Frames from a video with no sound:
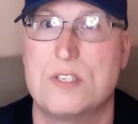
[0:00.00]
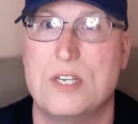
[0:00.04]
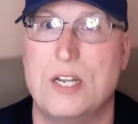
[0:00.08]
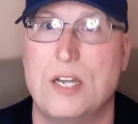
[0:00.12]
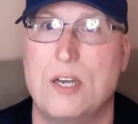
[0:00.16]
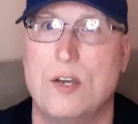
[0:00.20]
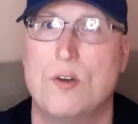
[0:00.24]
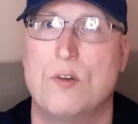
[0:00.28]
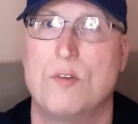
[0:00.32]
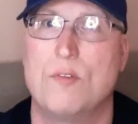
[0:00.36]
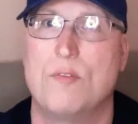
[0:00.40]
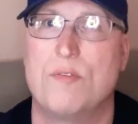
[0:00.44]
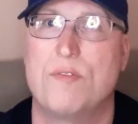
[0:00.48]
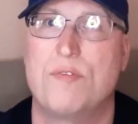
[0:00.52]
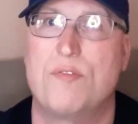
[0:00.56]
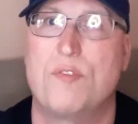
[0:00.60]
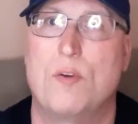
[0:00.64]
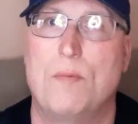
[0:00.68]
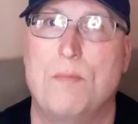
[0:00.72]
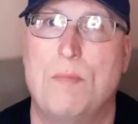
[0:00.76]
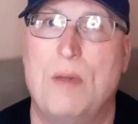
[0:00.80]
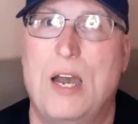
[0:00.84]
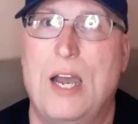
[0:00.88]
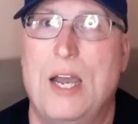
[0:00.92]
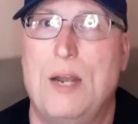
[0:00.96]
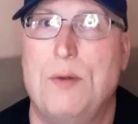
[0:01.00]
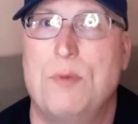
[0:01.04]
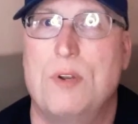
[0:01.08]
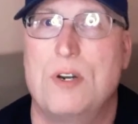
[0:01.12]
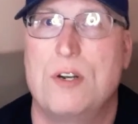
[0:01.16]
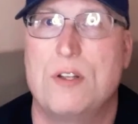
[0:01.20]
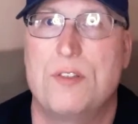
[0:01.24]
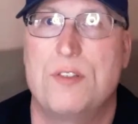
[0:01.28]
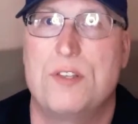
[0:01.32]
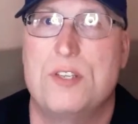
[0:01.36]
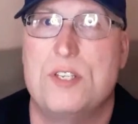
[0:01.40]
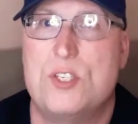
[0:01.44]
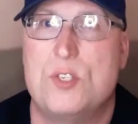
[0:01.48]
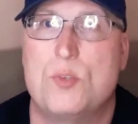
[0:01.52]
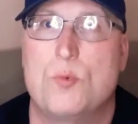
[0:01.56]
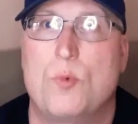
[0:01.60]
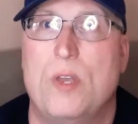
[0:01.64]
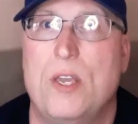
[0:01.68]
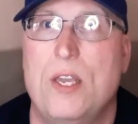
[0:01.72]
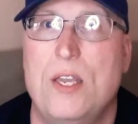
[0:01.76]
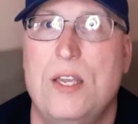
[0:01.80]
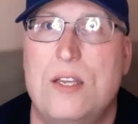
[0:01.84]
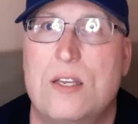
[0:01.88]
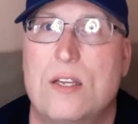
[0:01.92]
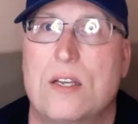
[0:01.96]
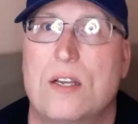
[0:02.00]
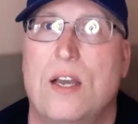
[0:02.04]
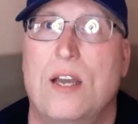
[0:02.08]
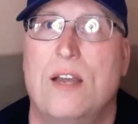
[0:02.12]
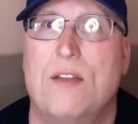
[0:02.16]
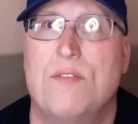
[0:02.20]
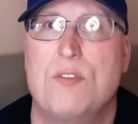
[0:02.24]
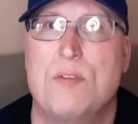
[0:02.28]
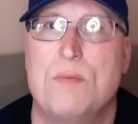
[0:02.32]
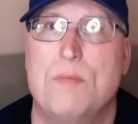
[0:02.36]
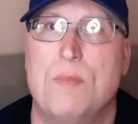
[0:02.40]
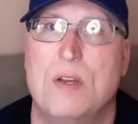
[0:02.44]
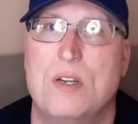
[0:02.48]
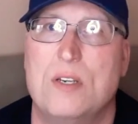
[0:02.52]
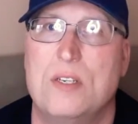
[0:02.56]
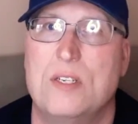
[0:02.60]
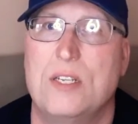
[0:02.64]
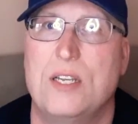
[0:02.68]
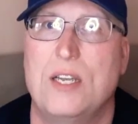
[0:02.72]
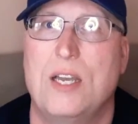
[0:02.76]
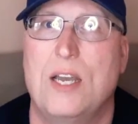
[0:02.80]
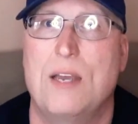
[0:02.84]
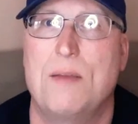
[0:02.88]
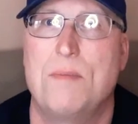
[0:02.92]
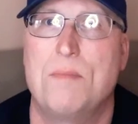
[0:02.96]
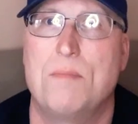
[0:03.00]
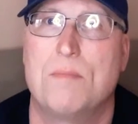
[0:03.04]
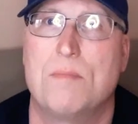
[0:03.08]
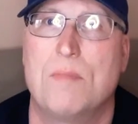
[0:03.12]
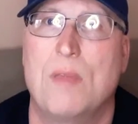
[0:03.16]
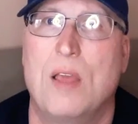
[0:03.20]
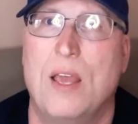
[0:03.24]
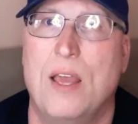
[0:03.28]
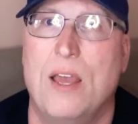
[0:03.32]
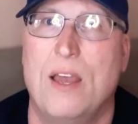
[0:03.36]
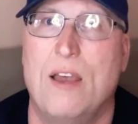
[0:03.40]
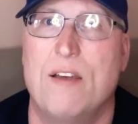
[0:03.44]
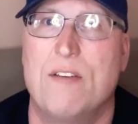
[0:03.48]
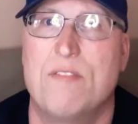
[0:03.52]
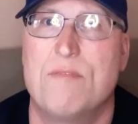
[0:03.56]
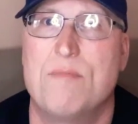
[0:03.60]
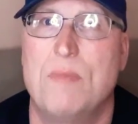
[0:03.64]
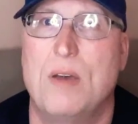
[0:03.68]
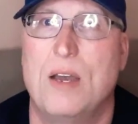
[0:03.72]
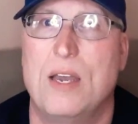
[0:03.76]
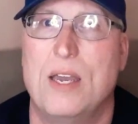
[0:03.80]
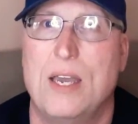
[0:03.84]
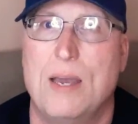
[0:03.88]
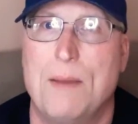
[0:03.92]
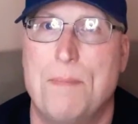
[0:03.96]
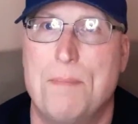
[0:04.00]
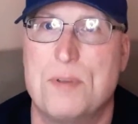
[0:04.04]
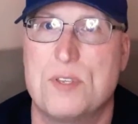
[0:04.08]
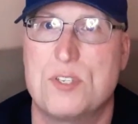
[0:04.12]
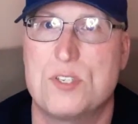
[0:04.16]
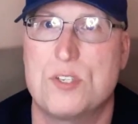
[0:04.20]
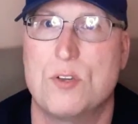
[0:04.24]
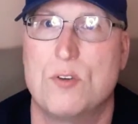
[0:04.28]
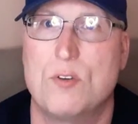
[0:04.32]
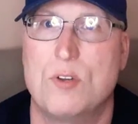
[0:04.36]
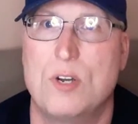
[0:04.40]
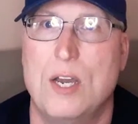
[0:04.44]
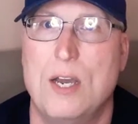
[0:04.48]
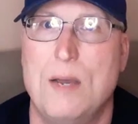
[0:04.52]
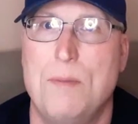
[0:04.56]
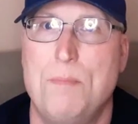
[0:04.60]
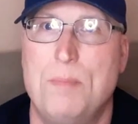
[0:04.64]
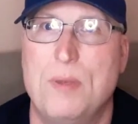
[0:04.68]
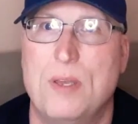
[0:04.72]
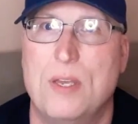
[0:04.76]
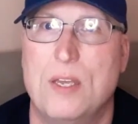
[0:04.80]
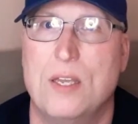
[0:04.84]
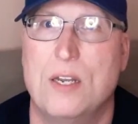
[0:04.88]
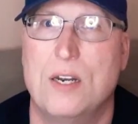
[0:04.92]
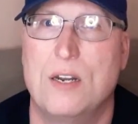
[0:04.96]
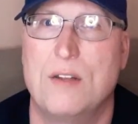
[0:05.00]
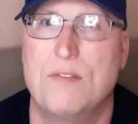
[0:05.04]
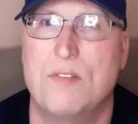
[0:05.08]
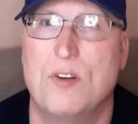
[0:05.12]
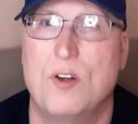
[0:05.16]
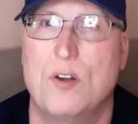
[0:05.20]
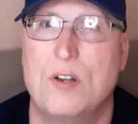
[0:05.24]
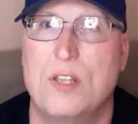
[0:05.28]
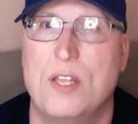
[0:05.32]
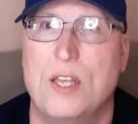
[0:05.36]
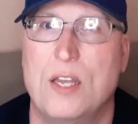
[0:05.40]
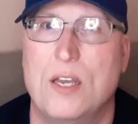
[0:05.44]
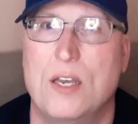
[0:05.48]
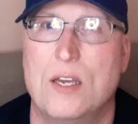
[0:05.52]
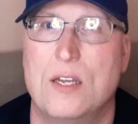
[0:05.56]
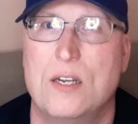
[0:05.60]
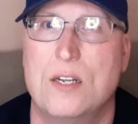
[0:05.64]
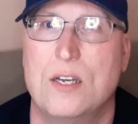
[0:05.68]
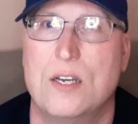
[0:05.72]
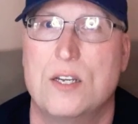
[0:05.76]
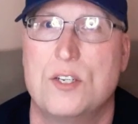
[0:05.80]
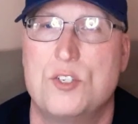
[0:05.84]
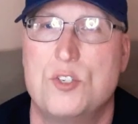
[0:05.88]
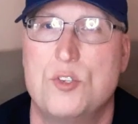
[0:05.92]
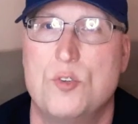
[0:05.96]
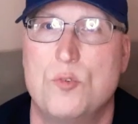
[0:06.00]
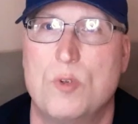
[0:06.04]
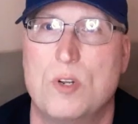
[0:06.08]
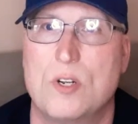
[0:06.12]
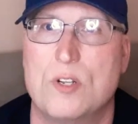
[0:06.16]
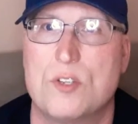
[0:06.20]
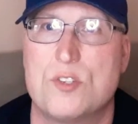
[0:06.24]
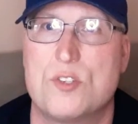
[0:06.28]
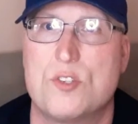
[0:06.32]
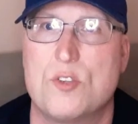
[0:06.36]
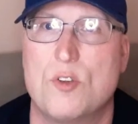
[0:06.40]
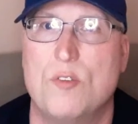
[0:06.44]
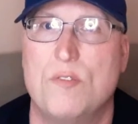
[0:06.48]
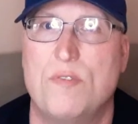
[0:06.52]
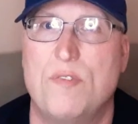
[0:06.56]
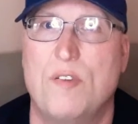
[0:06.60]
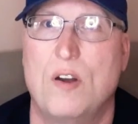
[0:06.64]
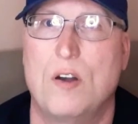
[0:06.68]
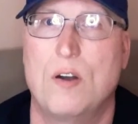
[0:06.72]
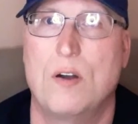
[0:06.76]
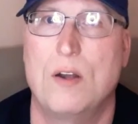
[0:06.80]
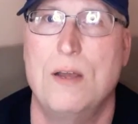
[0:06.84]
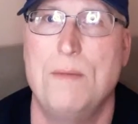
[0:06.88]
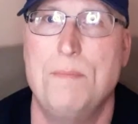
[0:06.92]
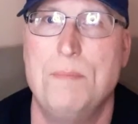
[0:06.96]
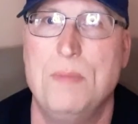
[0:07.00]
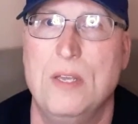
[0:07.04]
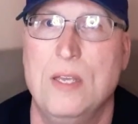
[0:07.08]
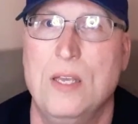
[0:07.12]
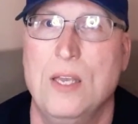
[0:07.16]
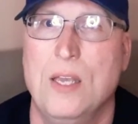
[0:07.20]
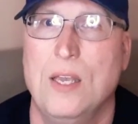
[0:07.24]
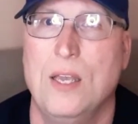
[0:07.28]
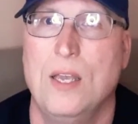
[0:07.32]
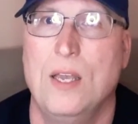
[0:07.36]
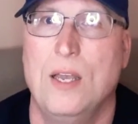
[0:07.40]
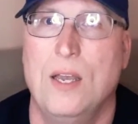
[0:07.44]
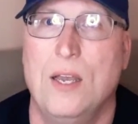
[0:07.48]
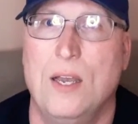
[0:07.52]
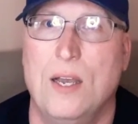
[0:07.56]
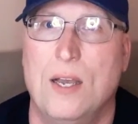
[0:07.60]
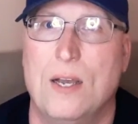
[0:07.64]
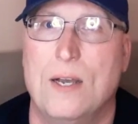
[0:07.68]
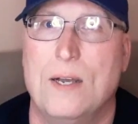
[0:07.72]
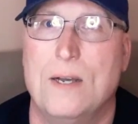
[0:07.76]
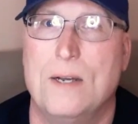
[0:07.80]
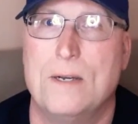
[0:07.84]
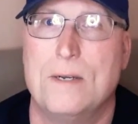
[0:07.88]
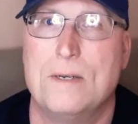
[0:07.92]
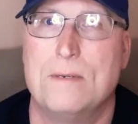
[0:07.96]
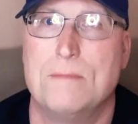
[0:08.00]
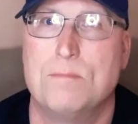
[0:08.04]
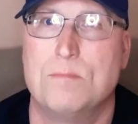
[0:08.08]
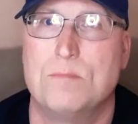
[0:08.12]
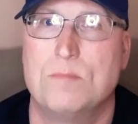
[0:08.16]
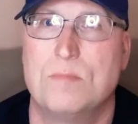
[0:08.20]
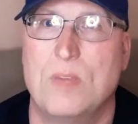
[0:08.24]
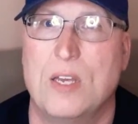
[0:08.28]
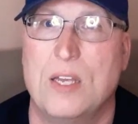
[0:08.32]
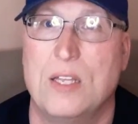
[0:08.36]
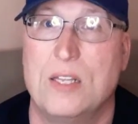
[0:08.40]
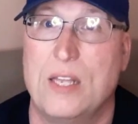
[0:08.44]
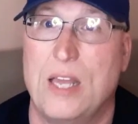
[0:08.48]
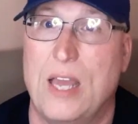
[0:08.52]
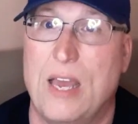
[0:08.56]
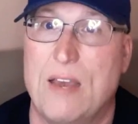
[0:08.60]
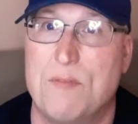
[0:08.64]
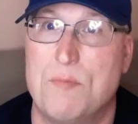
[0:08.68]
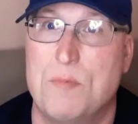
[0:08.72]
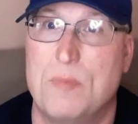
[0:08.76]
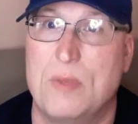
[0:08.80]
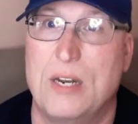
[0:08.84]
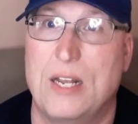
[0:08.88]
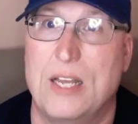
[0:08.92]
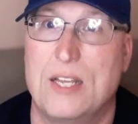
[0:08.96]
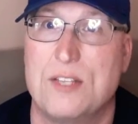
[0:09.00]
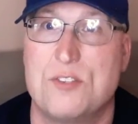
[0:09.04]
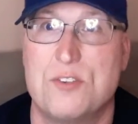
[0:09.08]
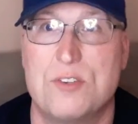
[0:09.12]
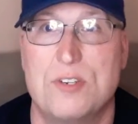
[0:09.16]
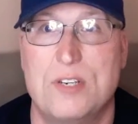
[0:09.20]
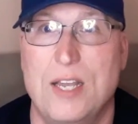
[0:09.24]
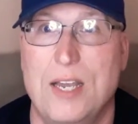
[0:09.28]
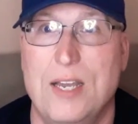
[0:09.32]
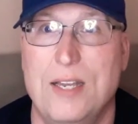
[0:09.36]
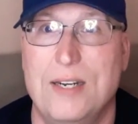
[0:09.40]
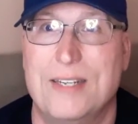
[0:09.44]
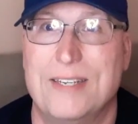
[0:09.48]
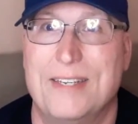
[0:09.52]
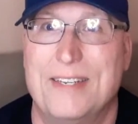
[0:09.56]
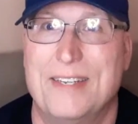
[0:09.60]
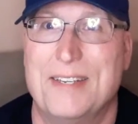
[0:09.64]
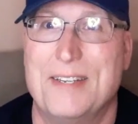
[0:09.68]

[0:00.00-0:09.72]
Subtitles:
Now, for my riddle this week, every Monday I have my episode up, and I've already had 2 riddles so far up, and they haven't been answered yet.